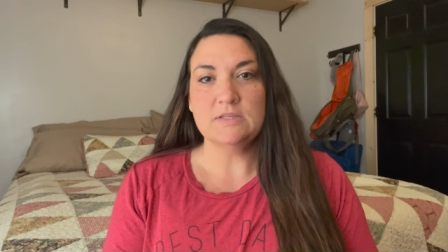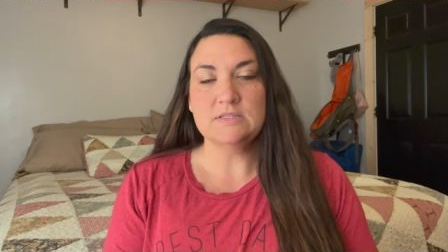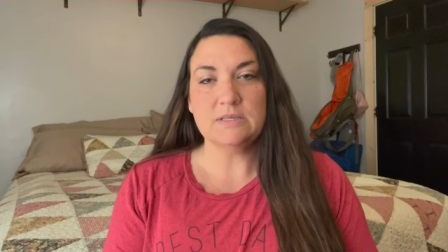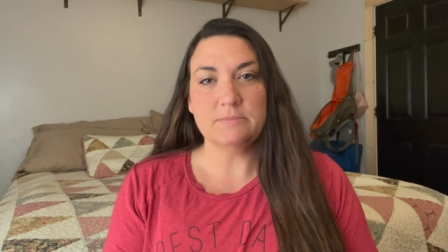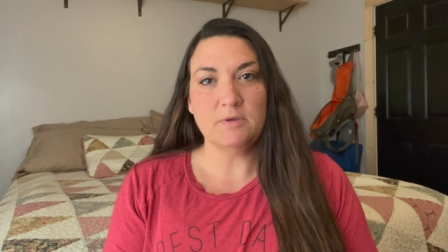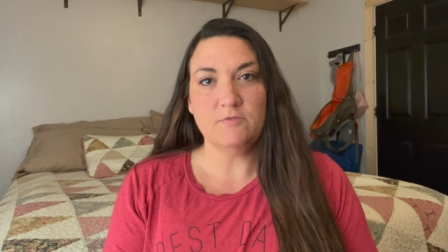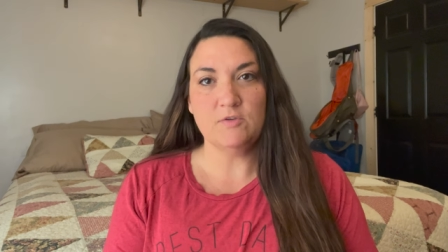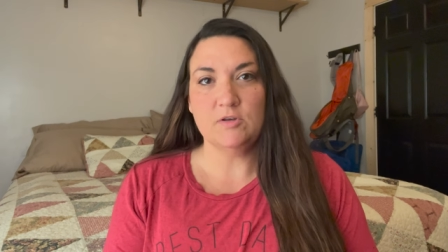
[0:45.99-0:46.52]

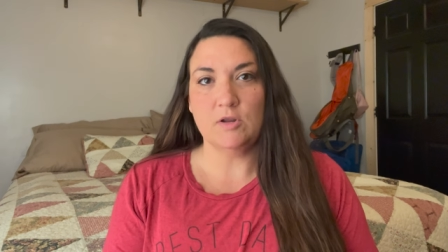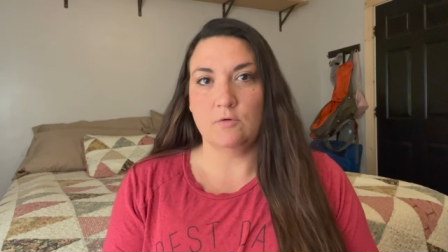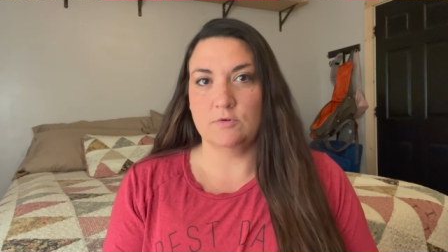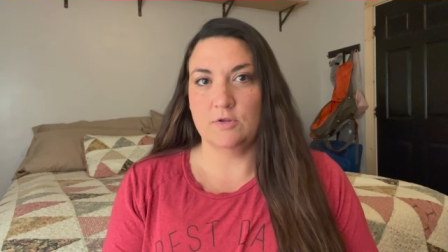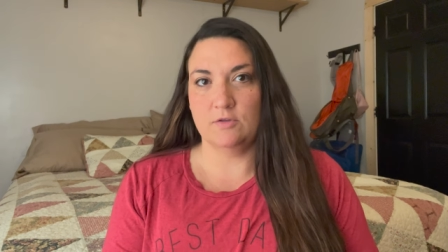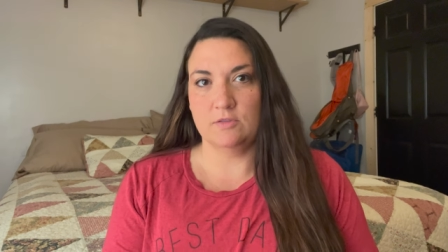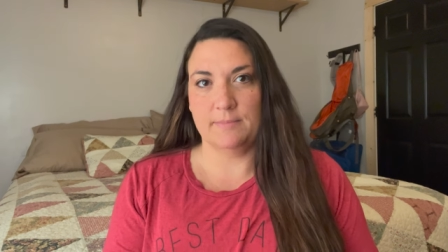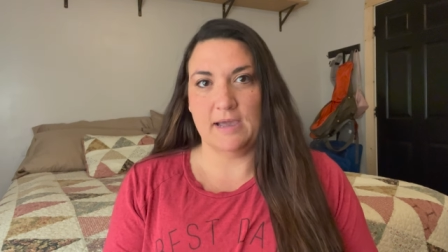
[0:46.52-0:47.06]
Some of you don't
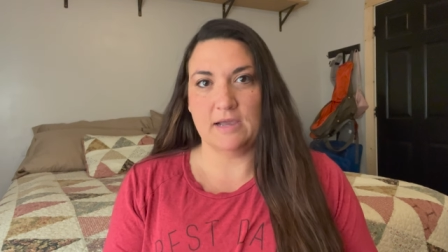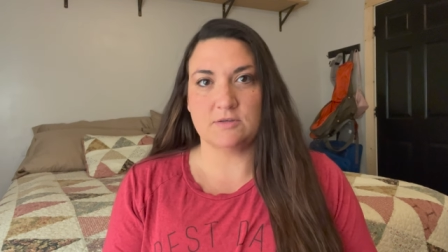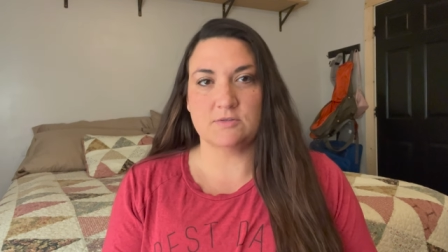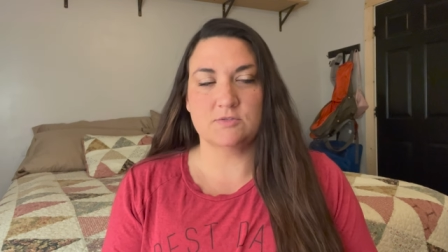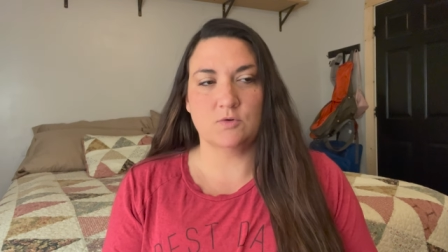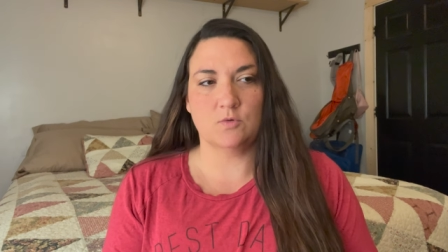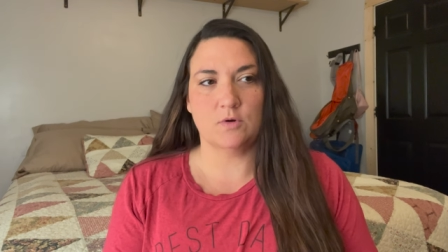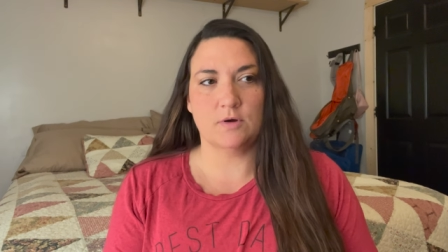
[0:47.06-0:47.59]
know the
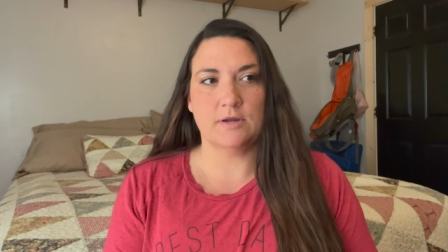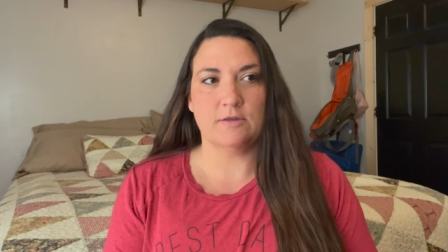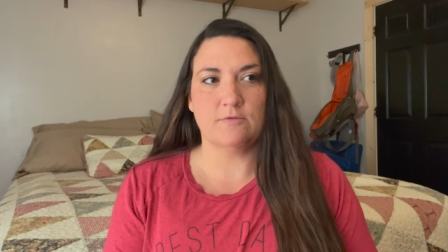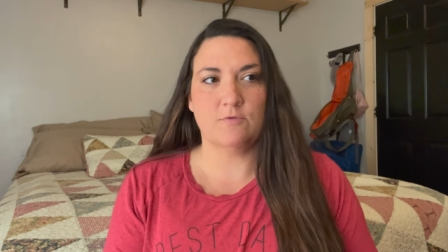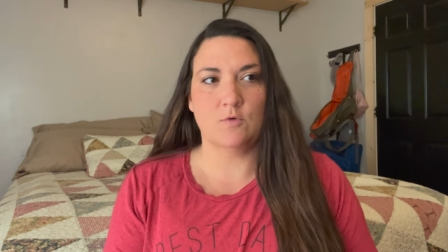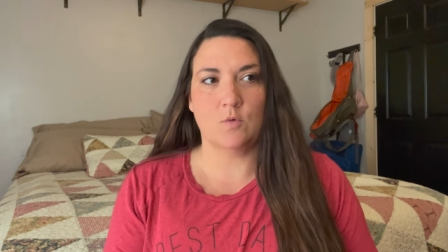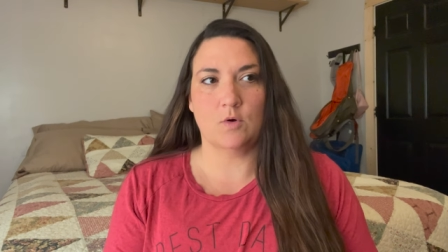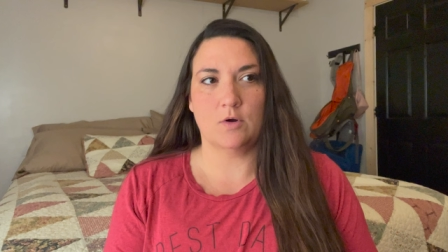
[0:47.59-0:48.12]
backstory
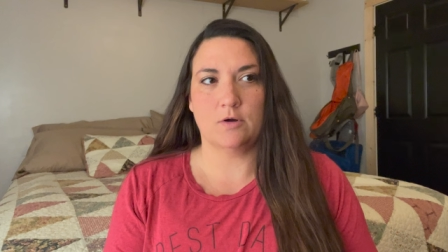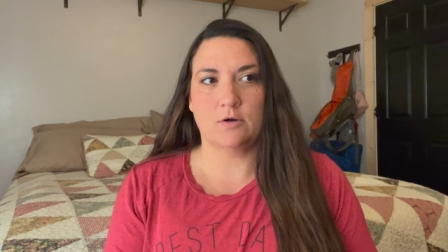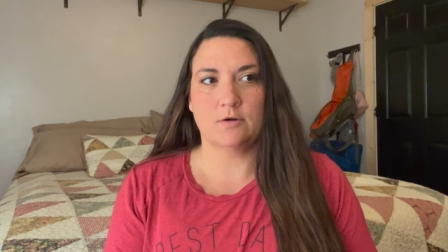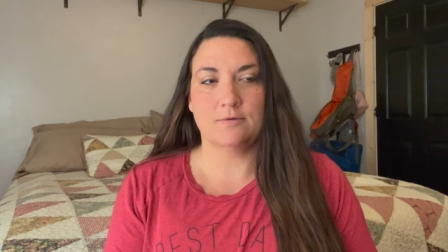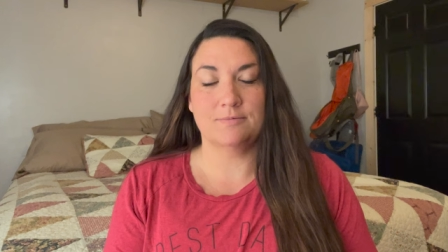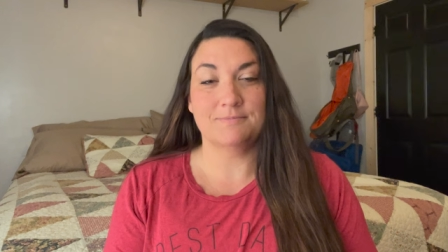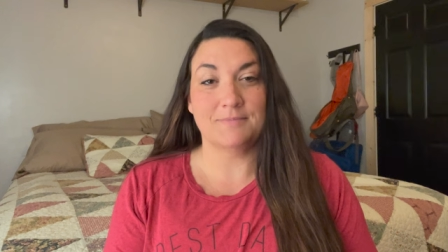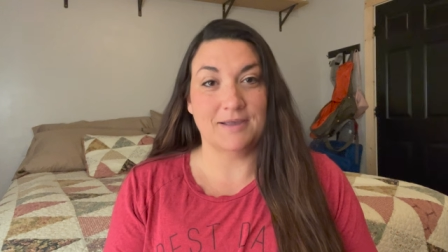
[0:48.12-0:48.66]

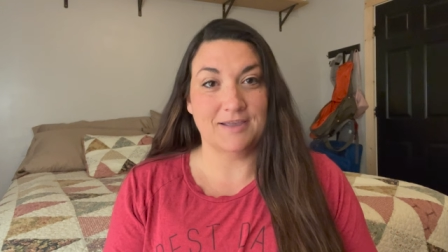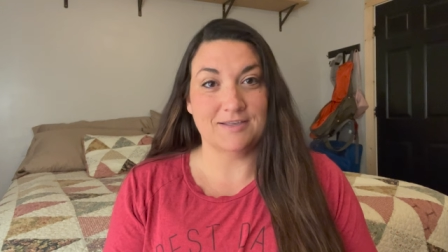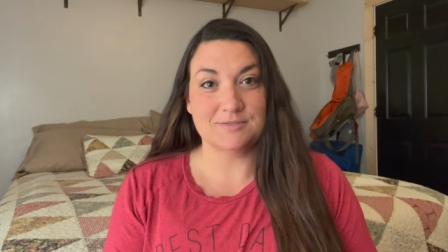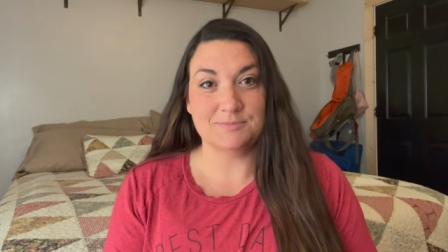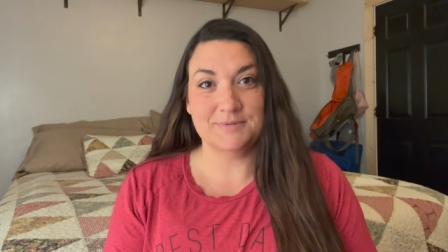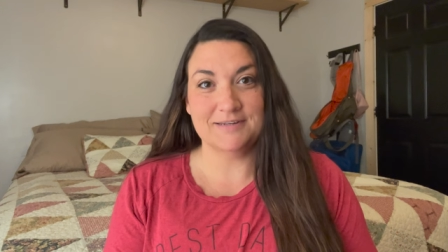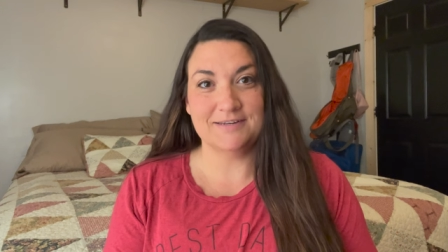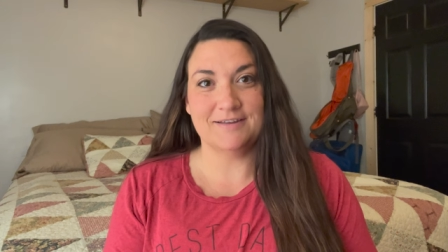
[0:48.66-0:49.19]
for my
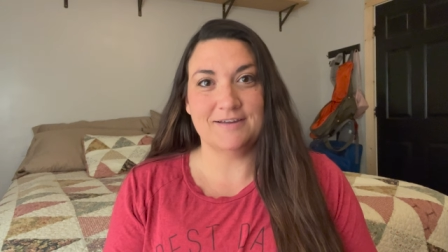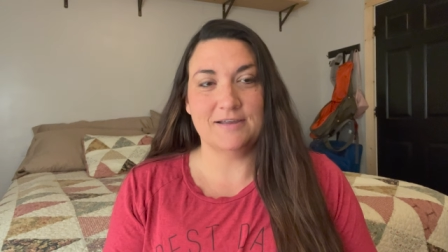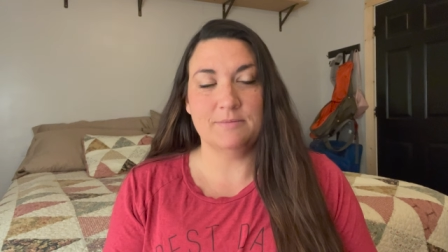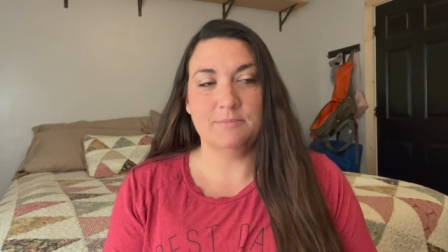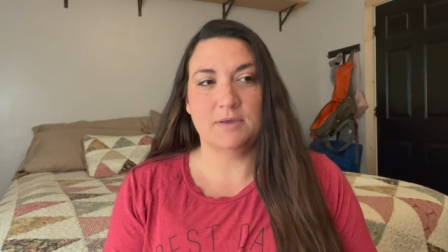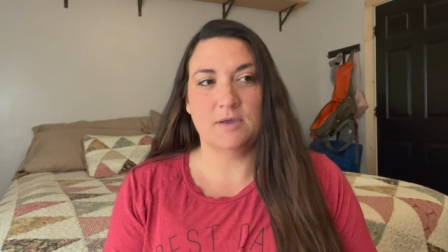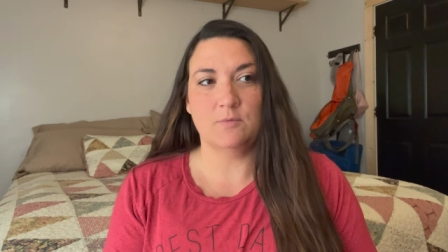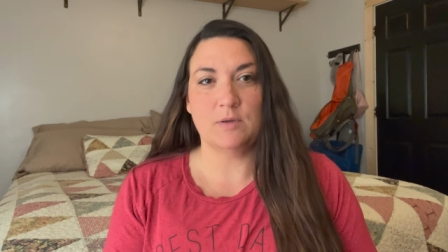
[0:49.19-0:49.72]
husband and I,
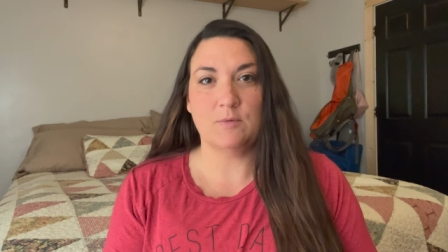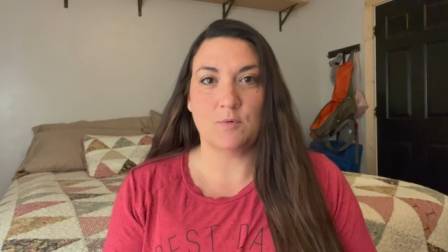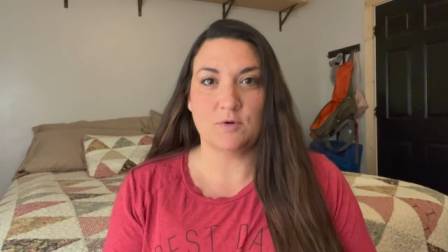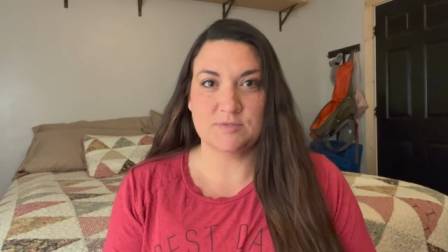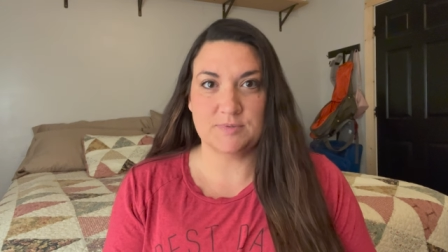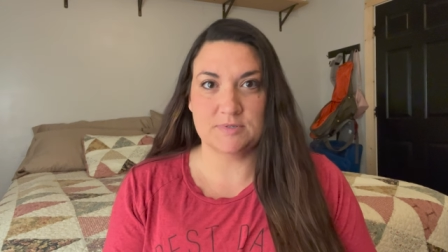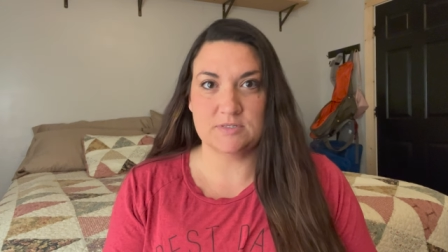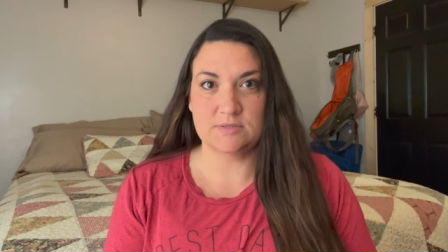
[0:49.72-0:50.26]
but we weren't
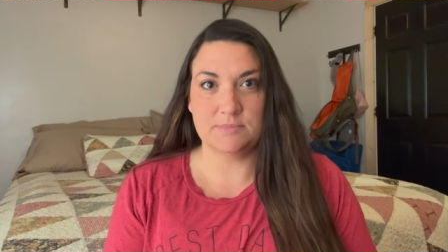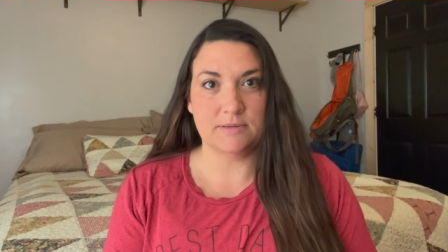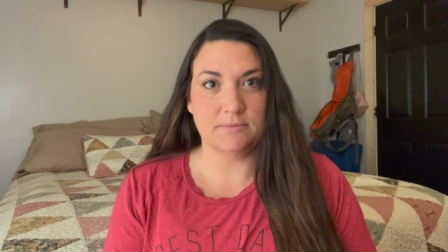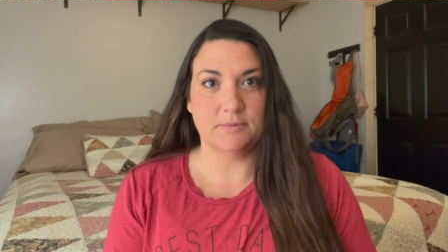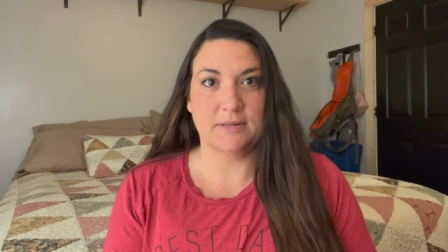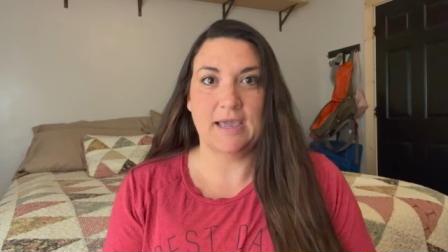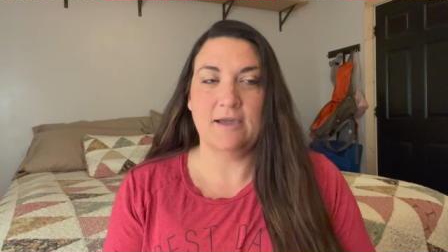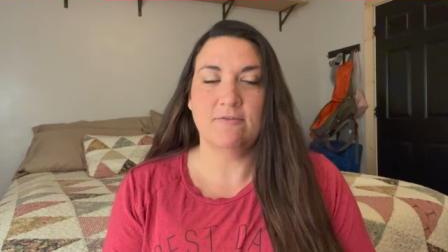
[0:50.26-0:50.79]
supposed to be
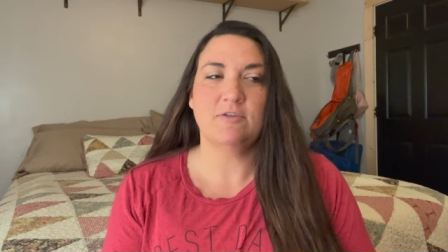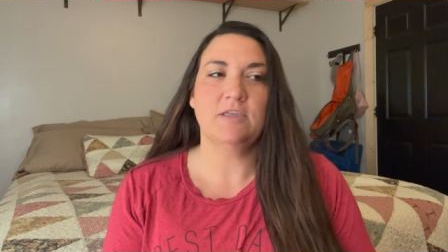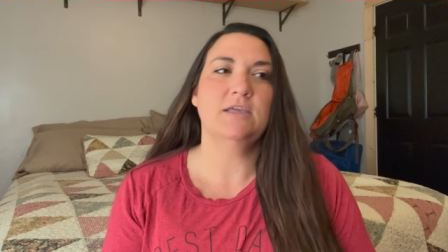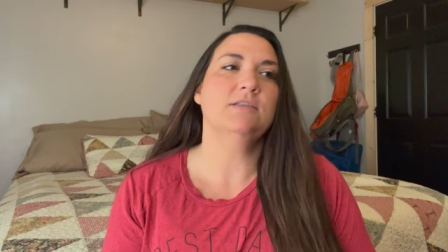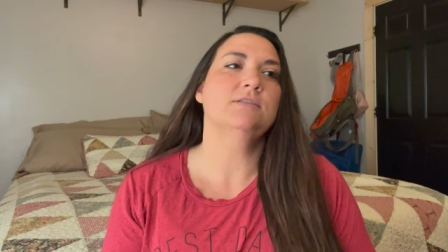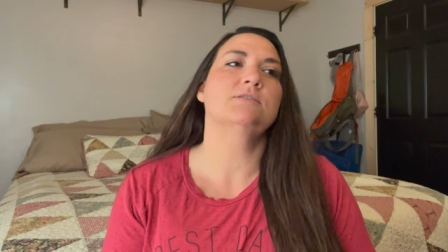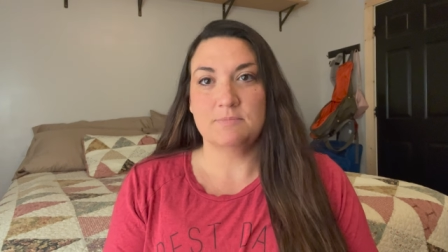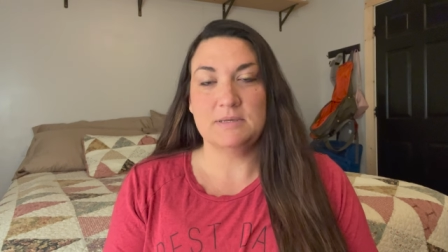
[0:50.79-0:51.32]
able to have kids.